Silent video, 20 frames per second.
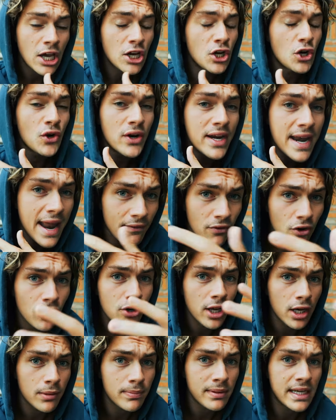you're never
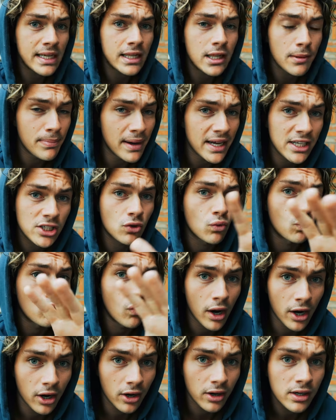gonna be the best
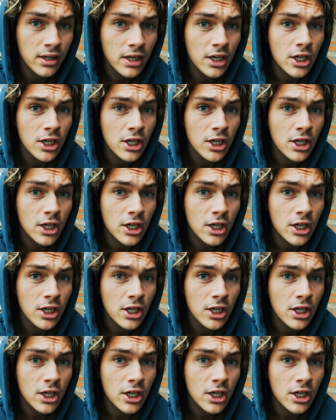runner.